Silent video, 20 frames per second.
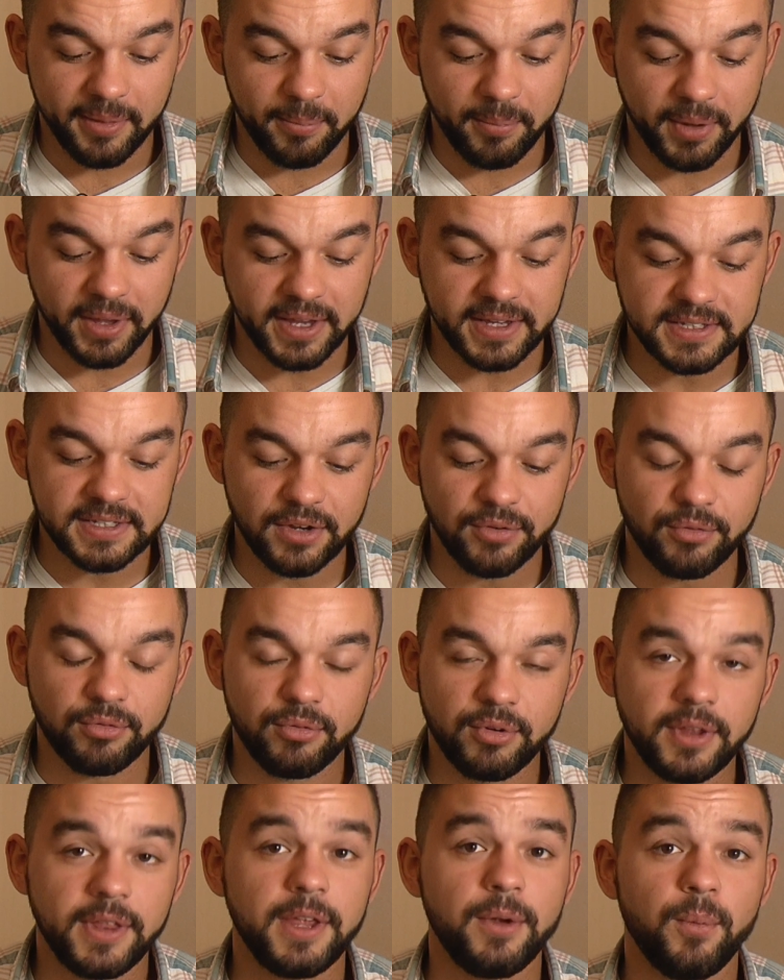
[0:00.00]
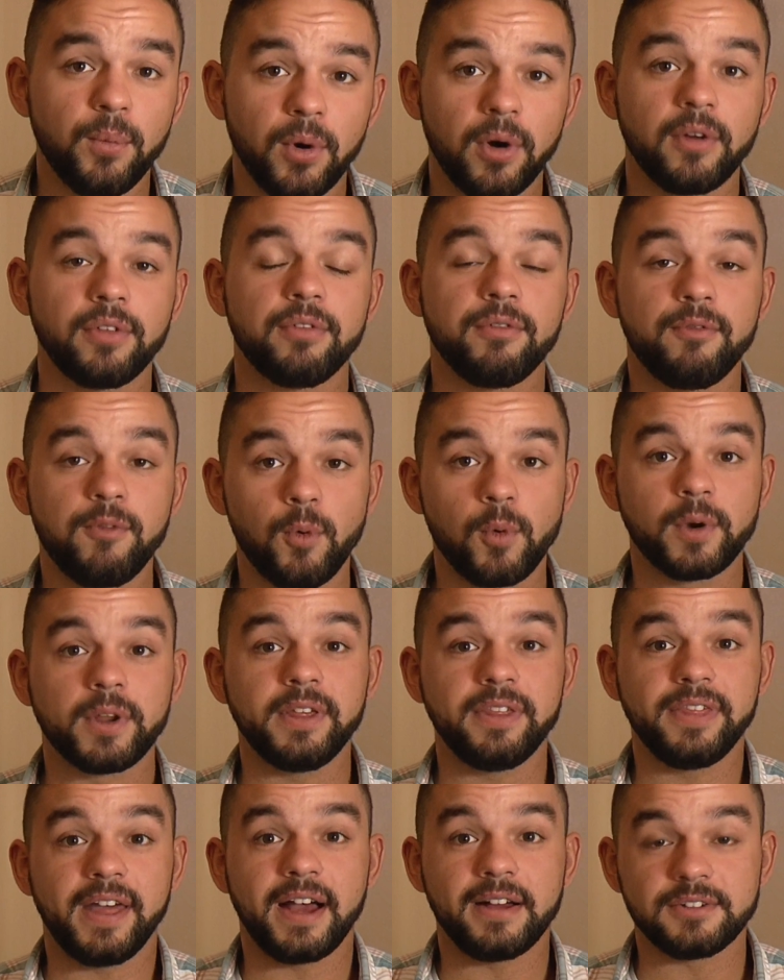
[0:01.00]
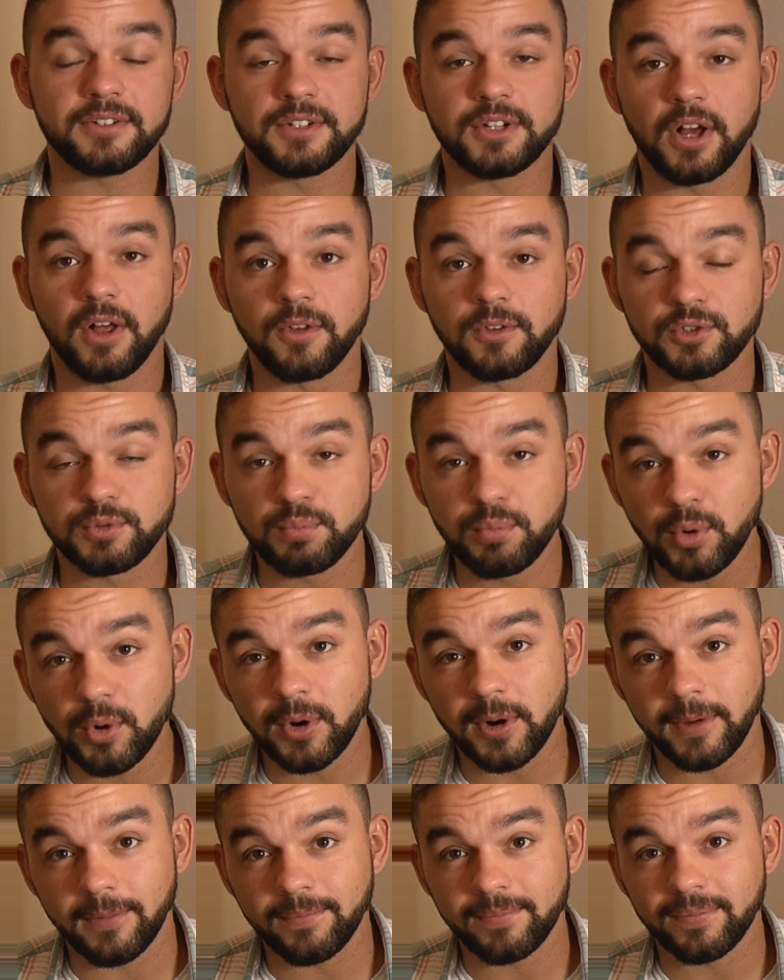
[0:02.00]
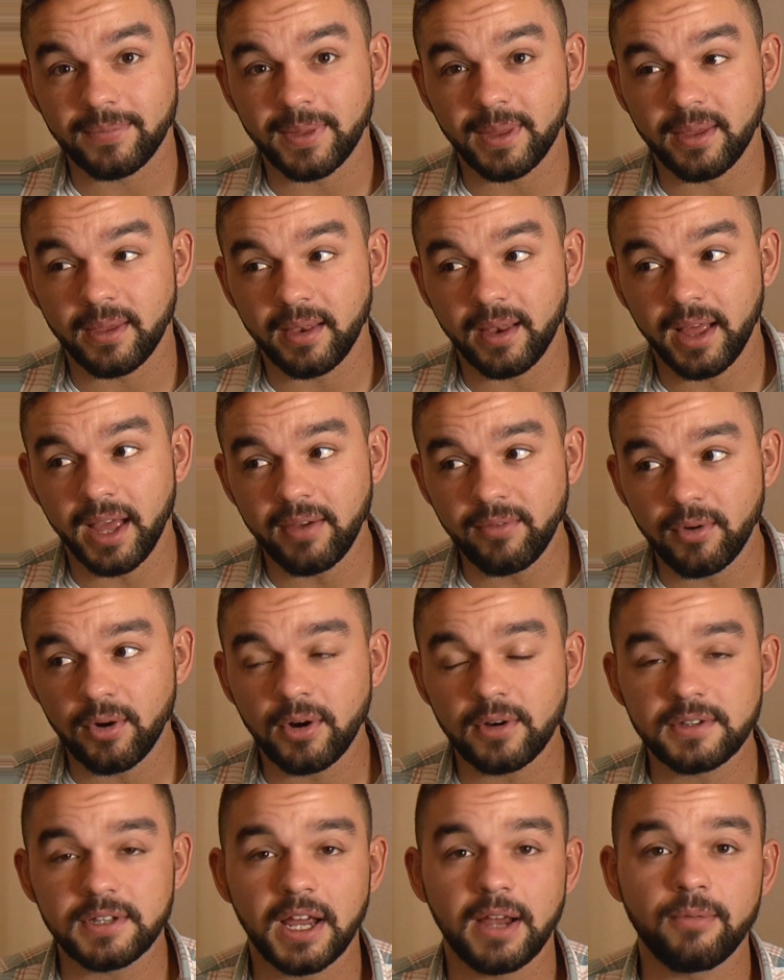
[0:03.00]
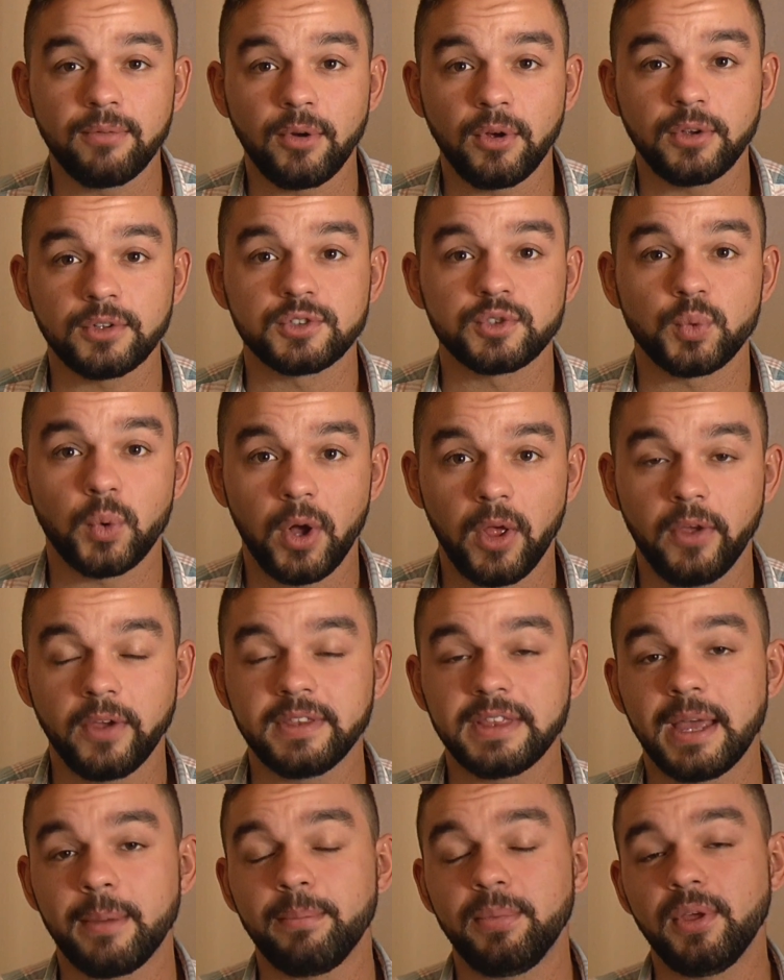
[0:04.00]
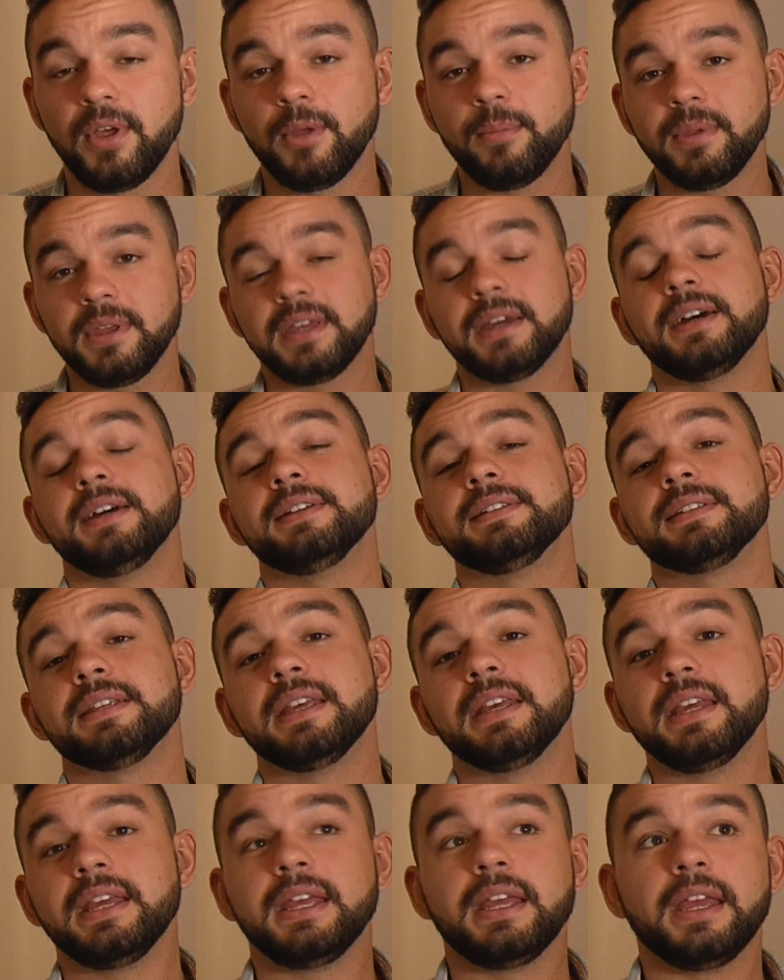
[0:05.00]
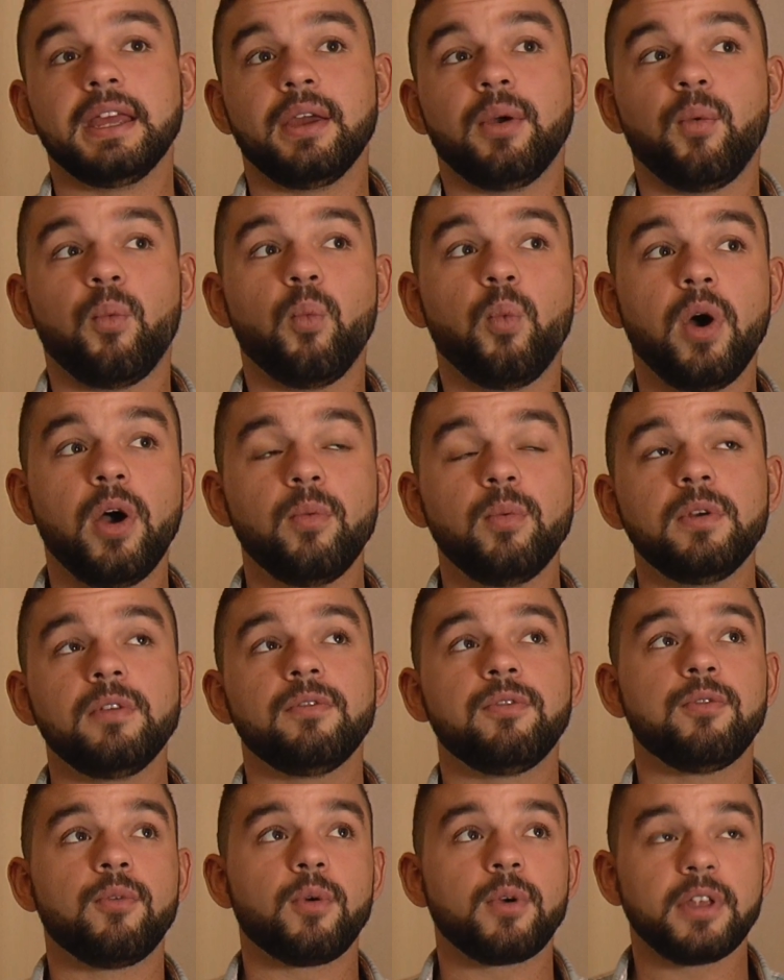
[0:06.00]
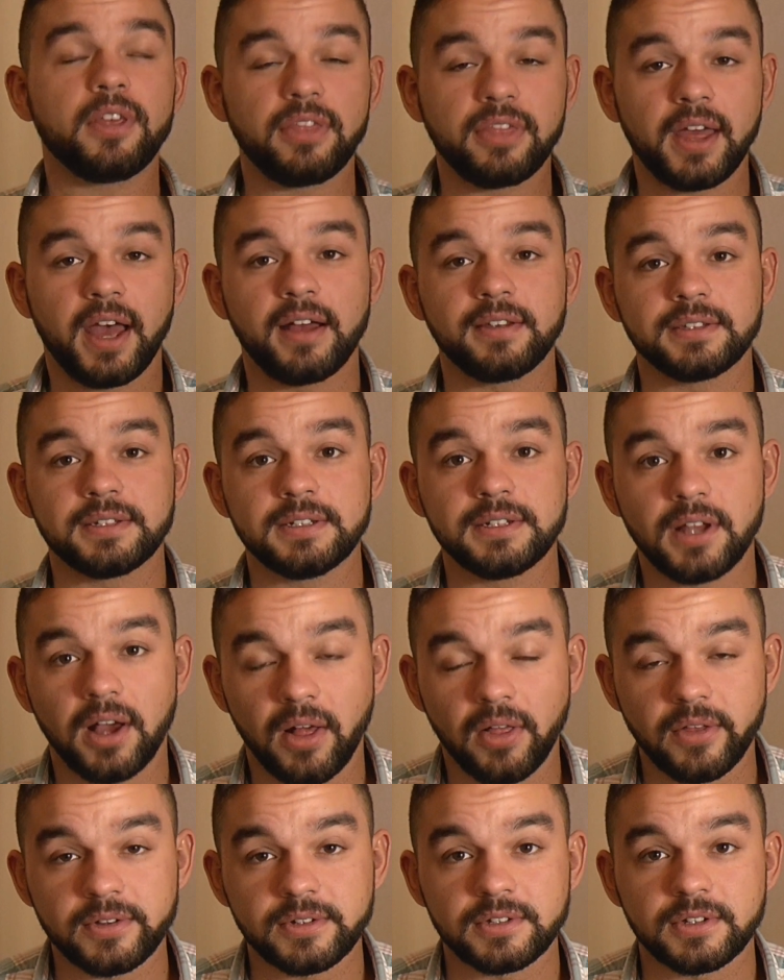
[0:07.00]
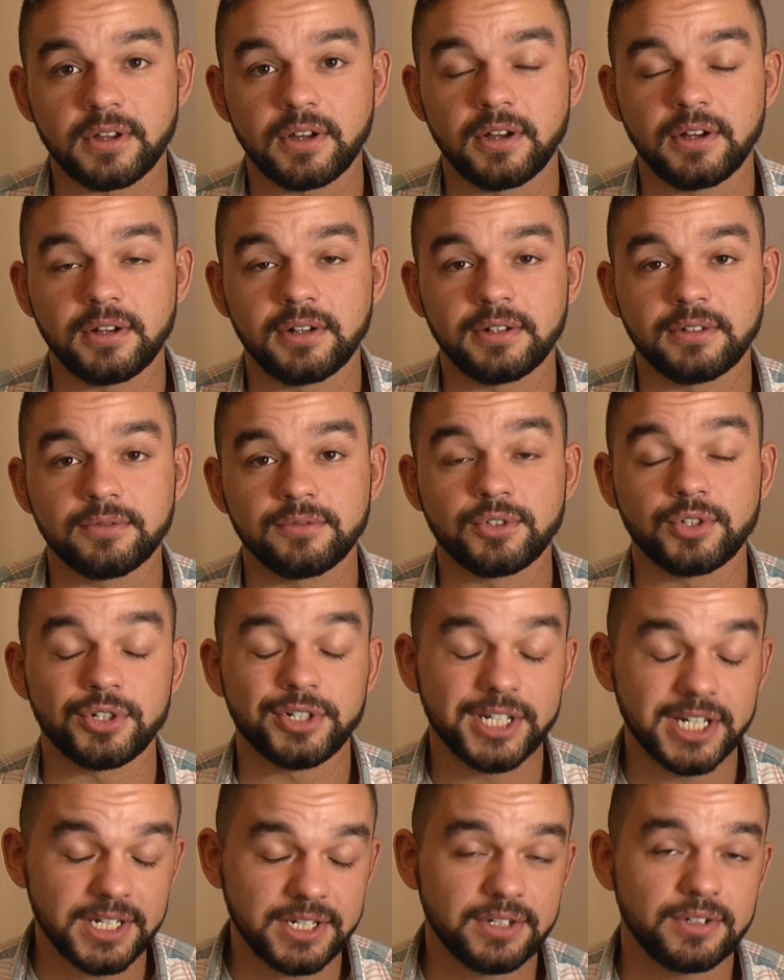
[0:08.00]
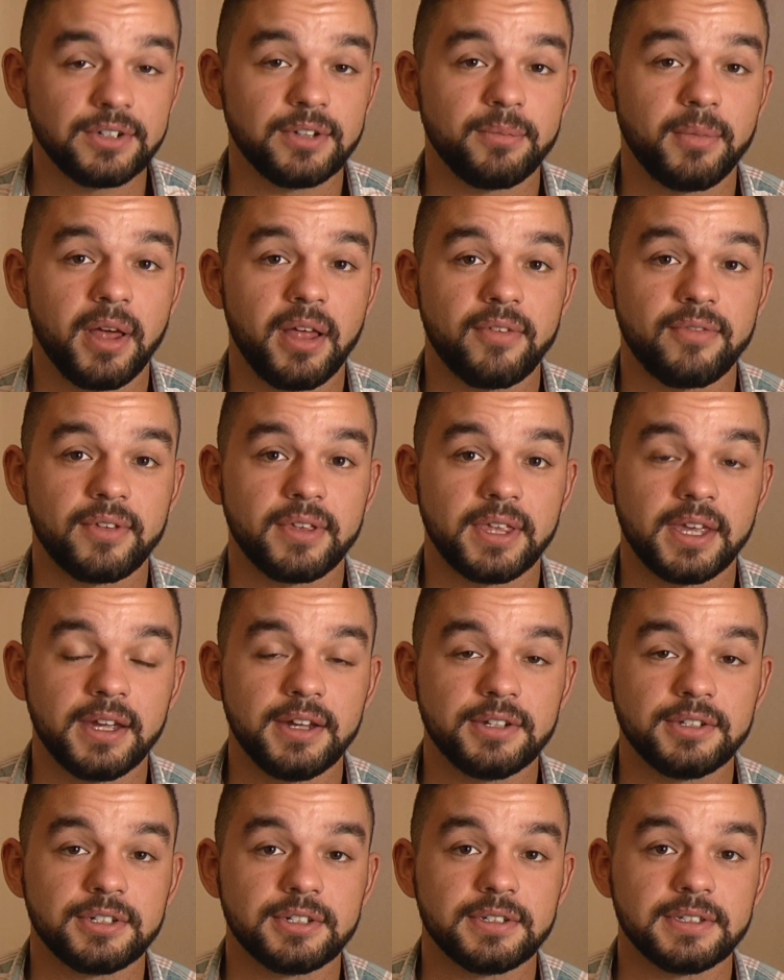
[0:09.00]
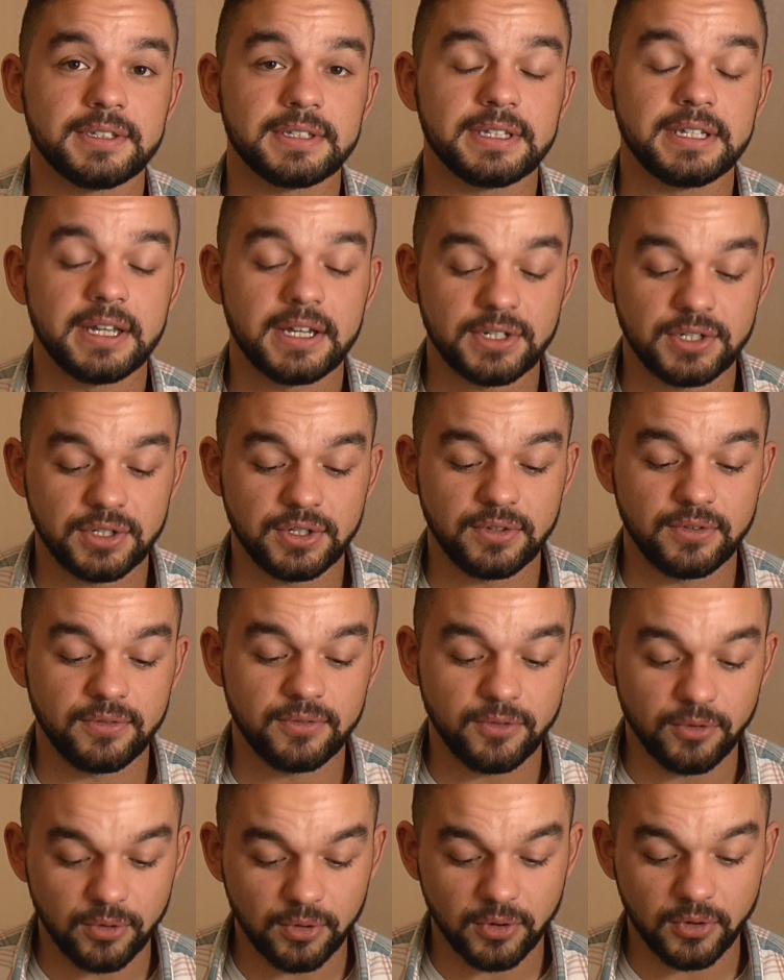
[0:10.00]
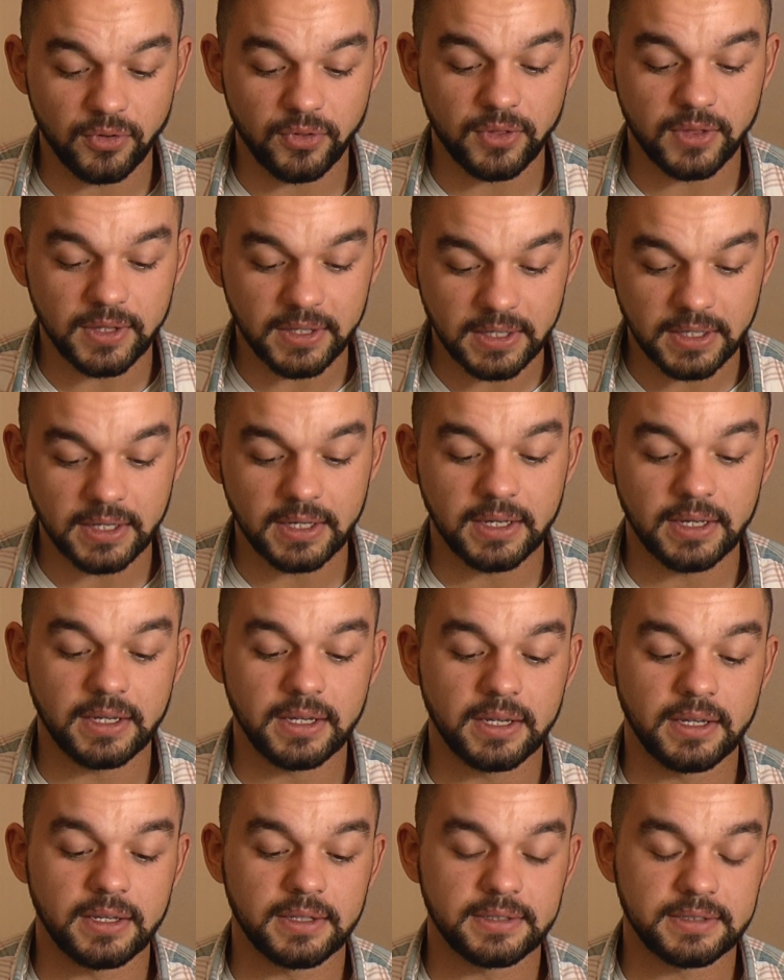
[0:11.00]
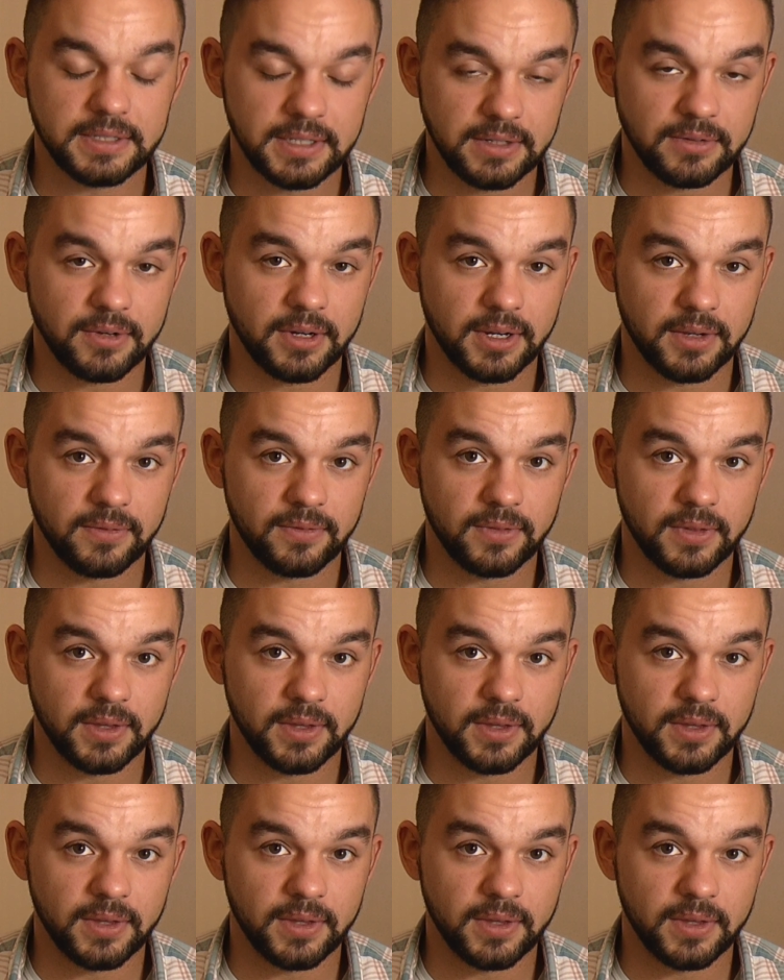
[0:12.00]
But is it really worth $40,000 more? I have a hard time swallowing that pill, because what would $40,000 of traditional modifications get you for the Stingray?